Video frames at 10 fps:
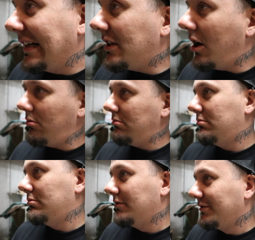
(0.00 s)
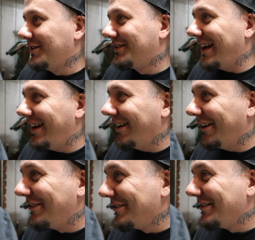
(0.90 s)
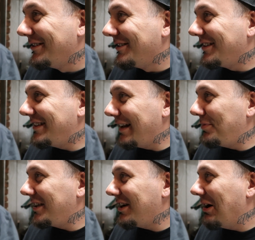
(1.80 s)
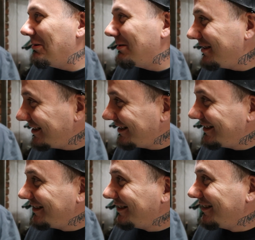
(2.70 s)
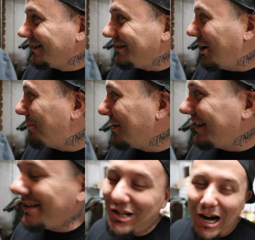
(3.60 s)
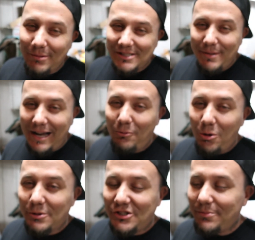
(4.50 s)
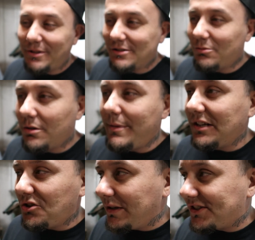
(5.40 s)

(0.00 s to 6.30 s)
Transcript: Deadco? What the hell? Deadbeat Co. Deadbeat Co. Co. No, put it in the comments, man, what we should, because we're gonna make a new